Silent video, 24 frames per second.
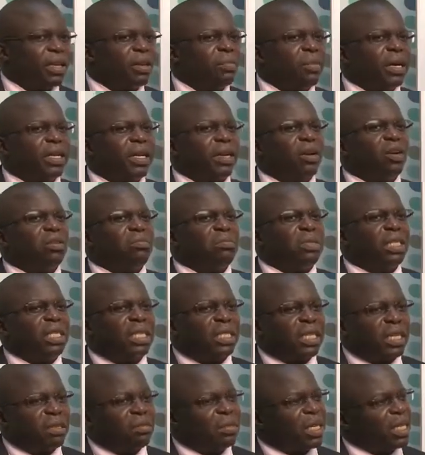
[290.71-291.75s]
But I hope this
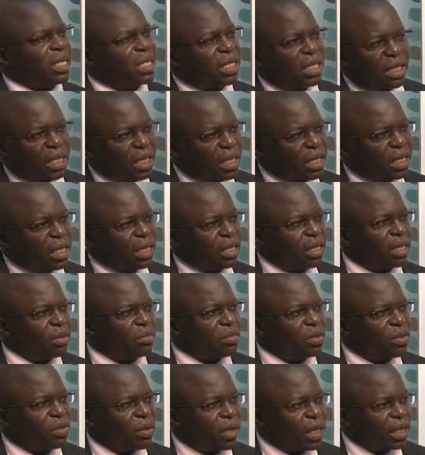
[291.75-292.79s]
time doesn't take the same
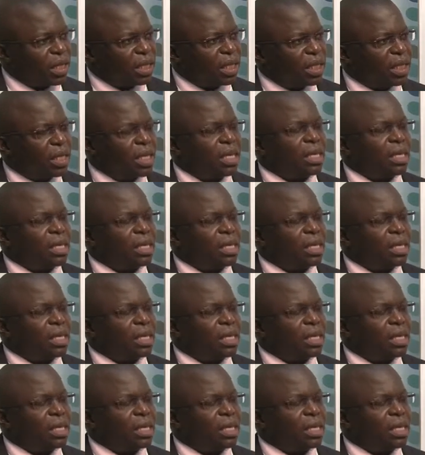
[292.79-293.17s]
trend.